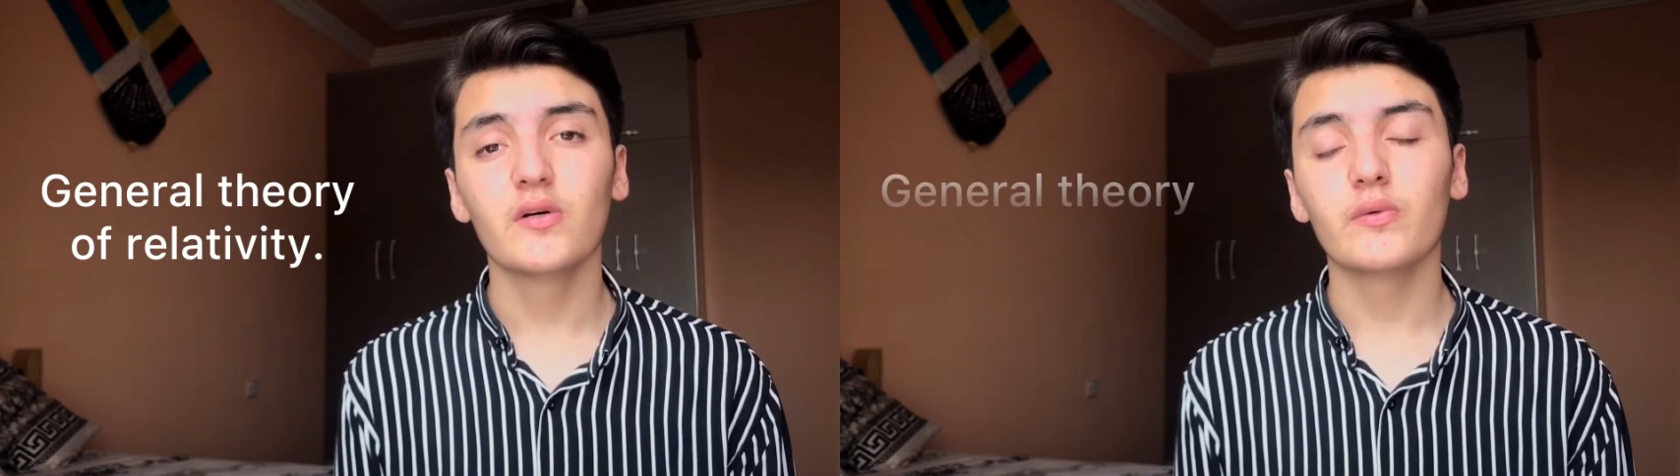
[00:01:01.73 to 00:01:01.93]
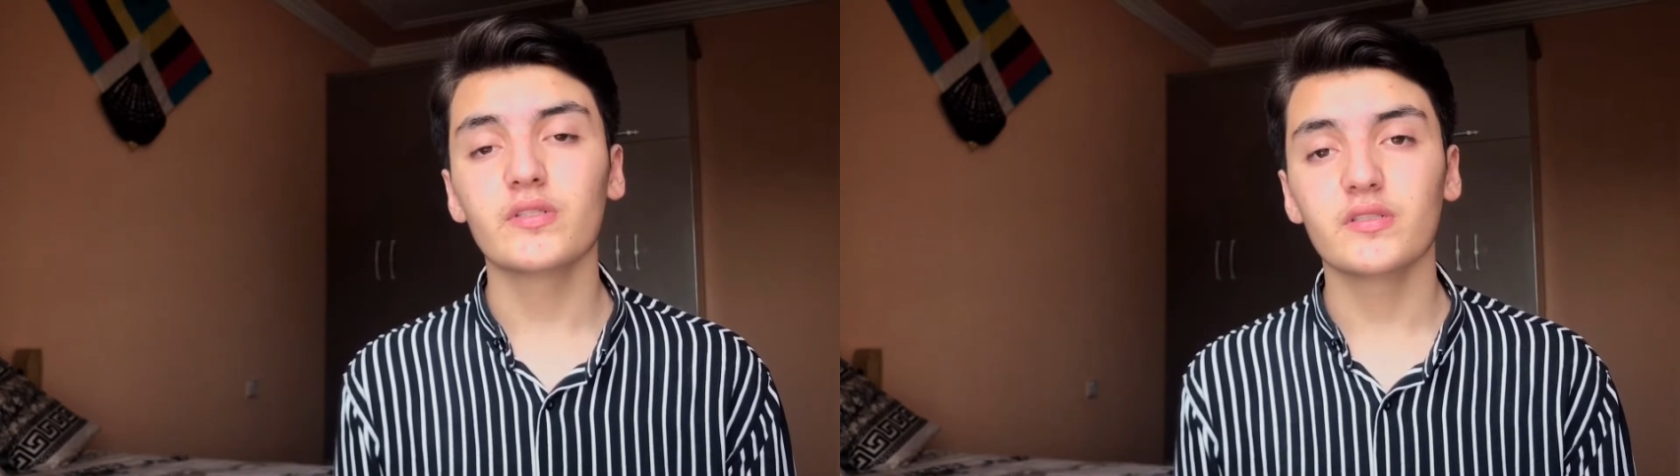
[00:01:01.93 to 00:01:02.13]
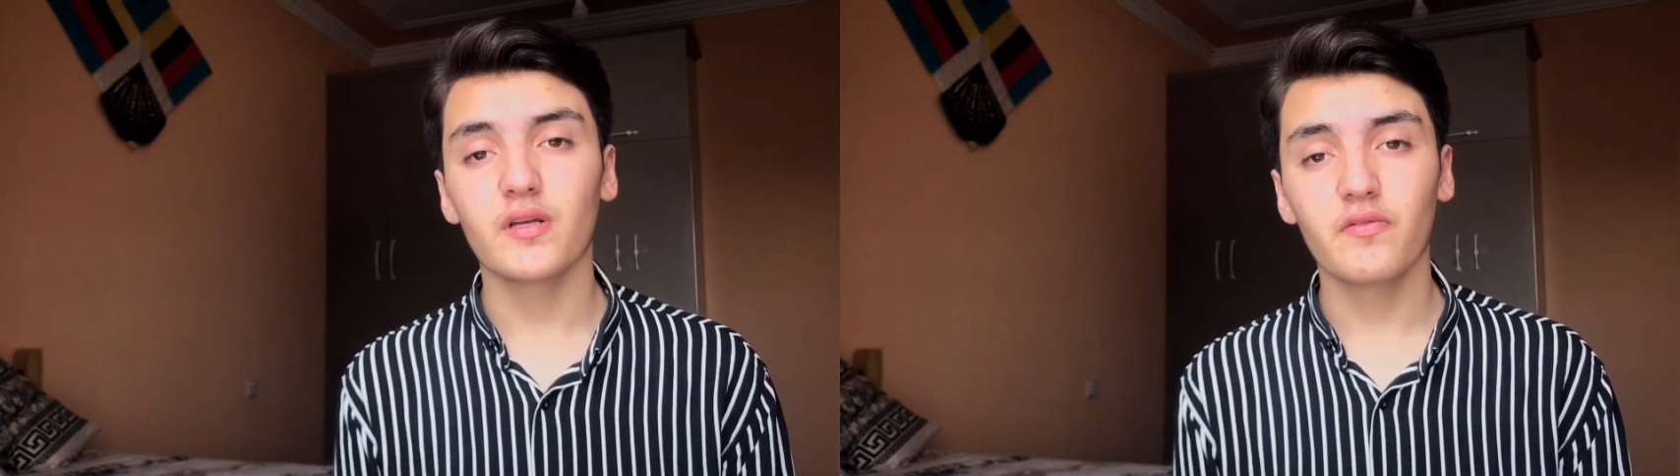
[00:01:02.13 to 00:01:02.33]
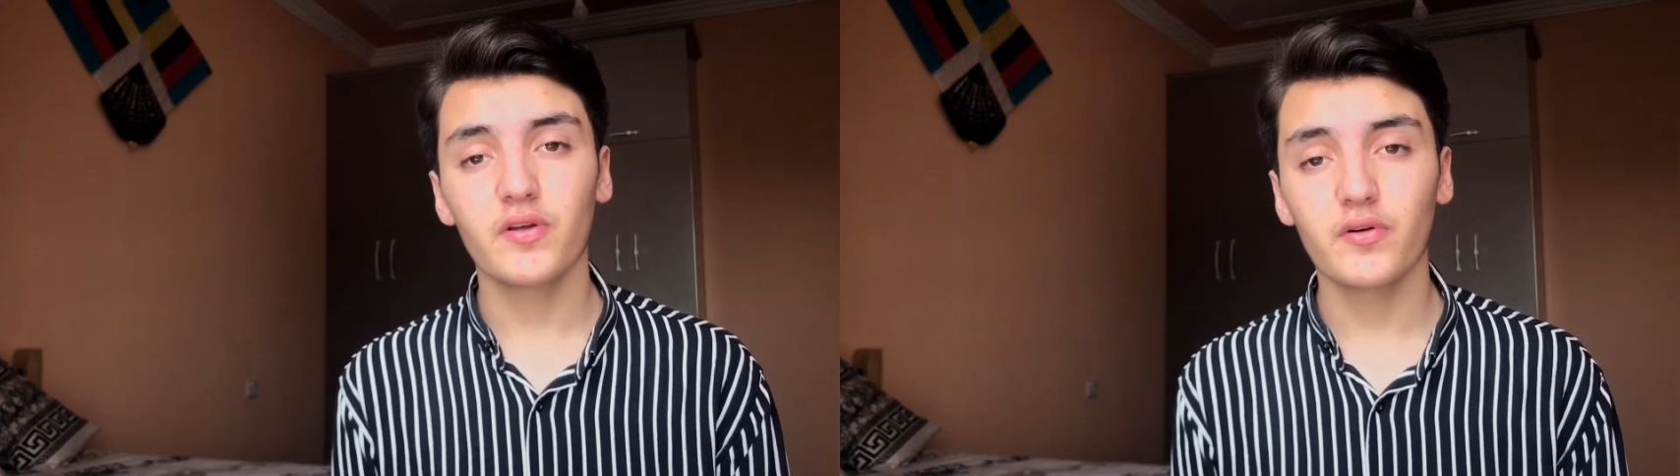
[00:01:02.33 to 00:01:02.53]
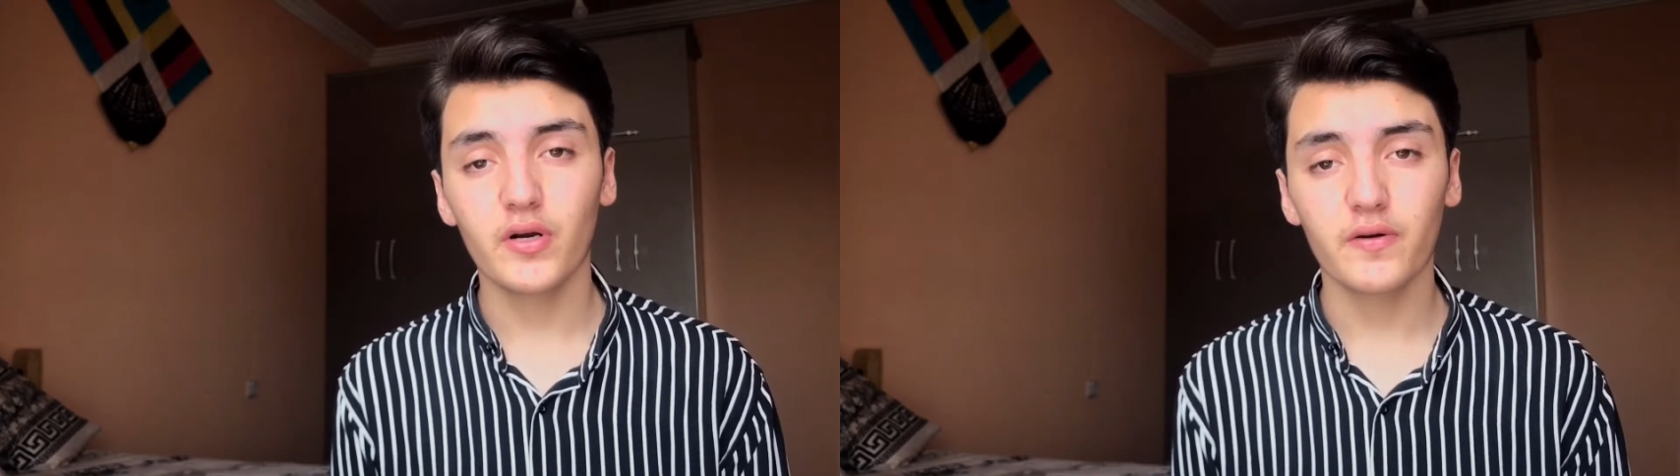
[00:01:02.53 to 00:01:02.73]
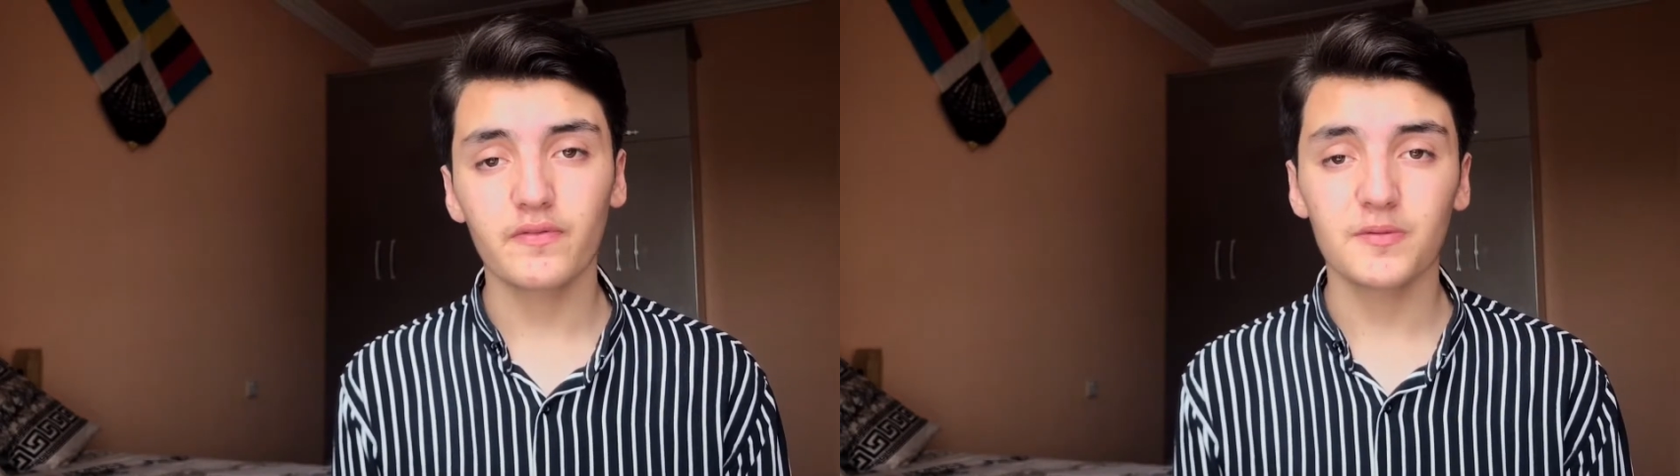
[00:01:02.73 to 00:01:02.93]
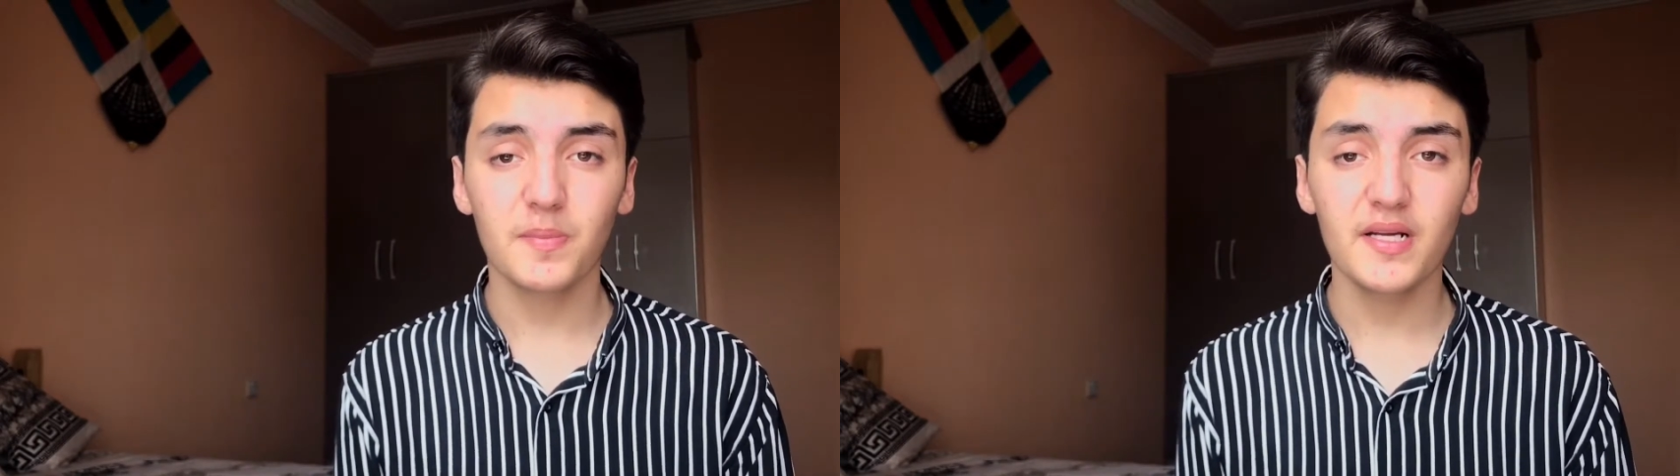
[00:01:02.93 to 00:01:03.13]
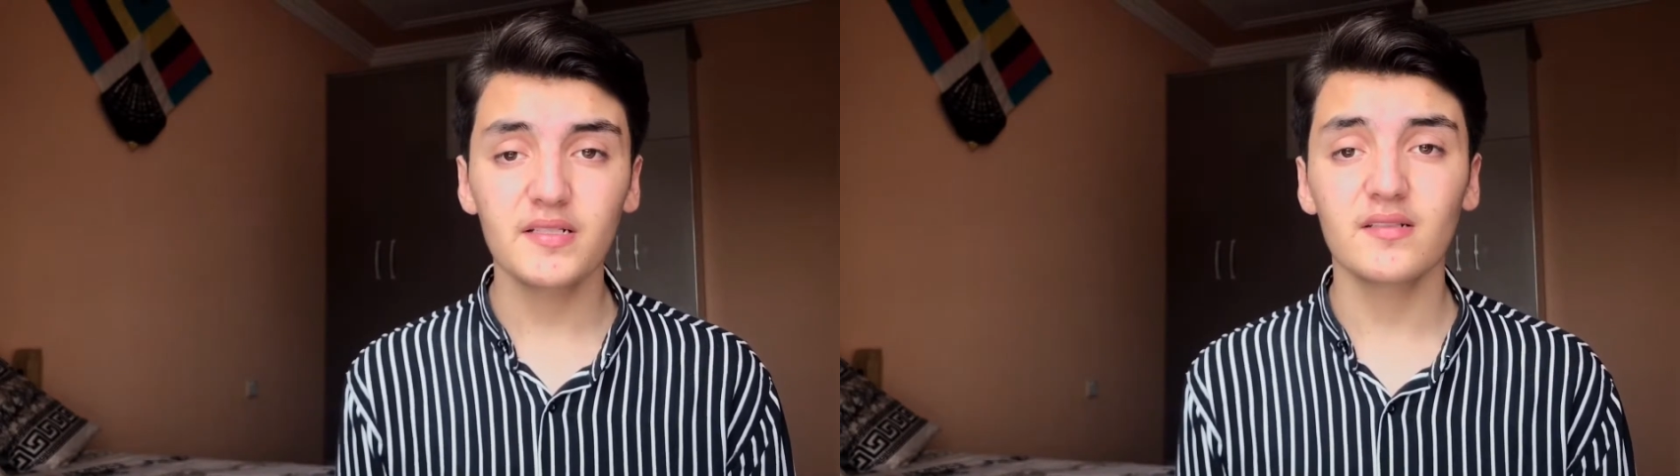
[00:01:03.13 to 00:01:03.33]
which is a theory of
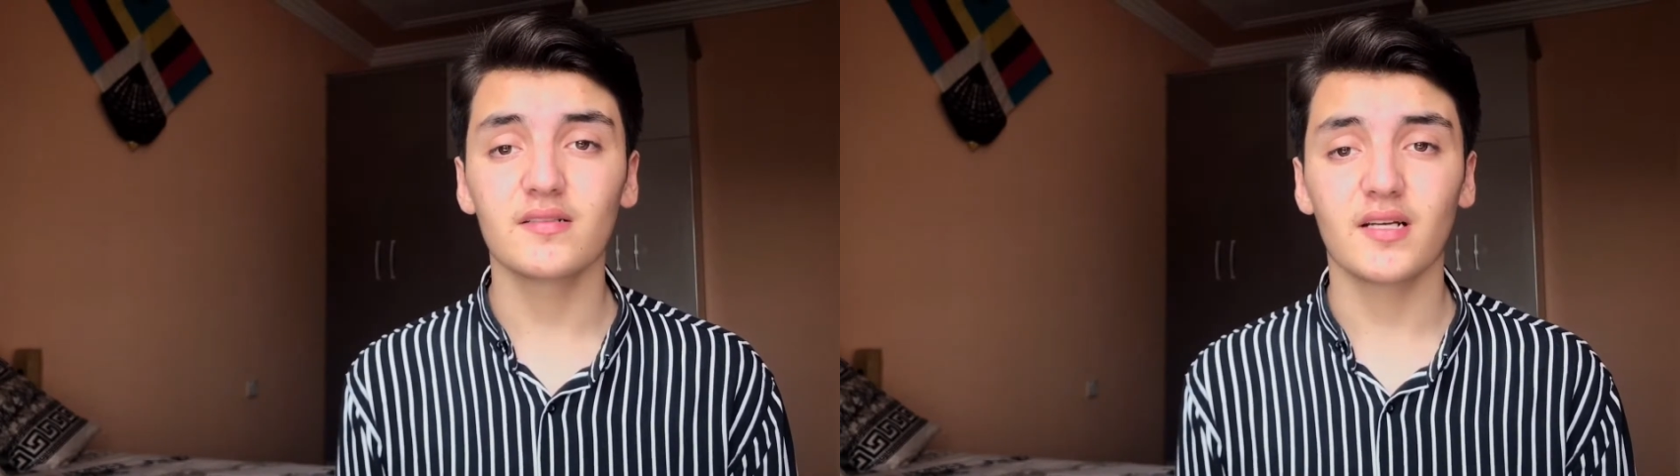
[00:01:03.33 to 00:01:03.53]
space and